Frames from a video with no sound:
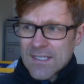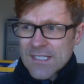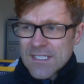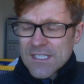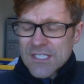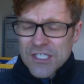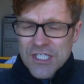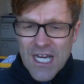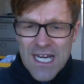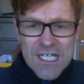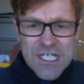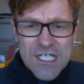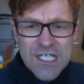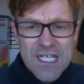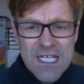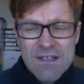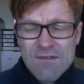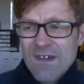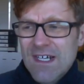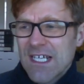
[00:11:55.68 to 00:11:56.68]
changes
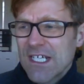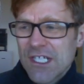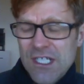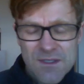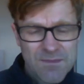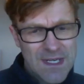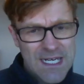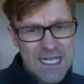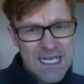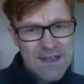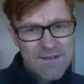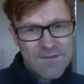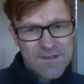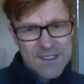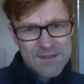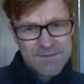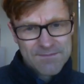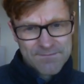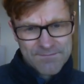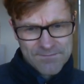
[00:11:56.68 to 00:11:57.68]
in religious
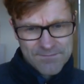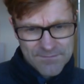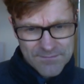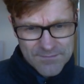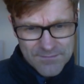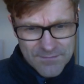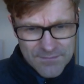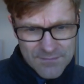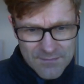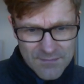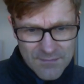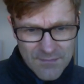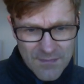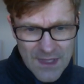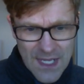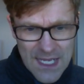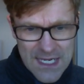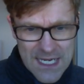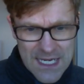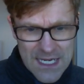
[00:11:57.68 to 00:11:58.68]
beliefs,
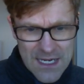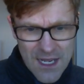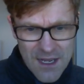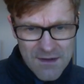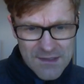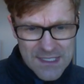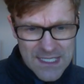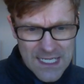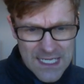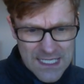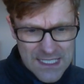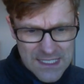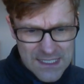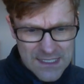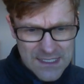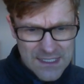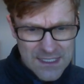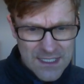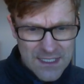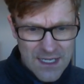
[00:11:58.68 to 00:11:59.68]
and he
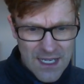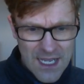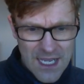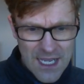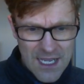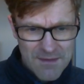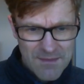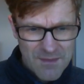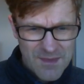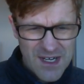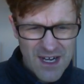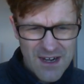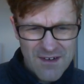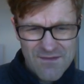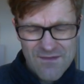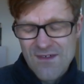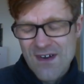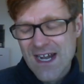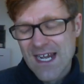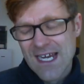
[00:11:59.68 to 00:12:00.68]
noticed, we don't really